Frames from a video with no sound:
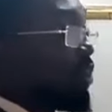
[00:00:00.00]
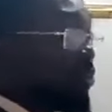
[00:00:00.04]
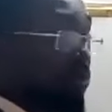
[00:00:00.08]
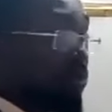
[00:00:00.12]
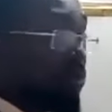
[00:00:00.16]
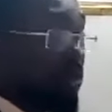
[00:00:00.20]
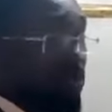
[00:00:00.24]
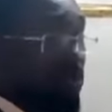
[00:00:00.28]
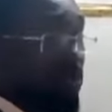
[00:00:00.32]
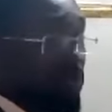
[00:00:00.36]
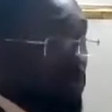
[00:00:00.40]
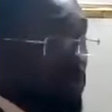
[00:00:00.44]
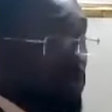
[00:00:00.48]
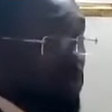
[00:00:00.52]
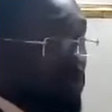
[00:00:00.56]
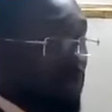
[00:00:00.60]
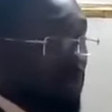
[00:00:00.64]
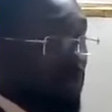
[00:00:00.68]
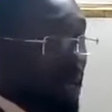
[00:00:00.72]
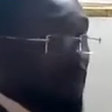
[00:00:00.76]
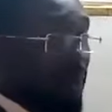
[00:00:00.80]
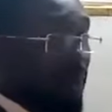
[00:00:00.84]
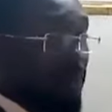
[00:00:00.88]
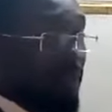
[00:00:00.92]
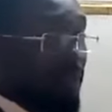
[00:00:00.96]

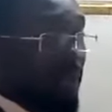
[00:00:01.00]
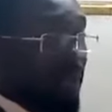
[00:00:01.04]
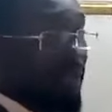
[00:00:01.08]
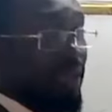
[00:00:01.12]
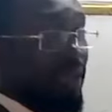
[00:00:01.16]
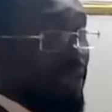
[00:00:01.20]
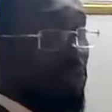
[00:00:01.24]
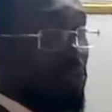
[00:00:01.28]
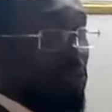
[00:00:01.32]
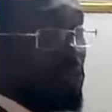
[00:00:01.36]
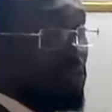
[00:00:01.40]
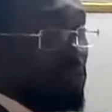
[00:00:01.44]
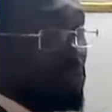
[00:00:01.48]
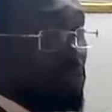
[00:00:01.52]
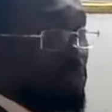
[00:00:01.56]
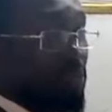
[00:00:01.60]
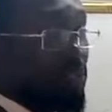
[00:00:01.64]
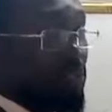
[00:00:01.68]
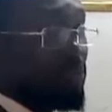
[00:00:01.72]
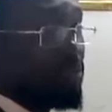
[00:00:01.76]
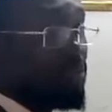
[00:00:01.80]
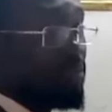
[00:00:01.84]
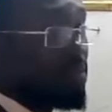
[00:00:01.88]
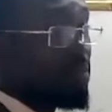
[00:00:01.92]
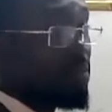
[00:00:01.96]
variables about that economy.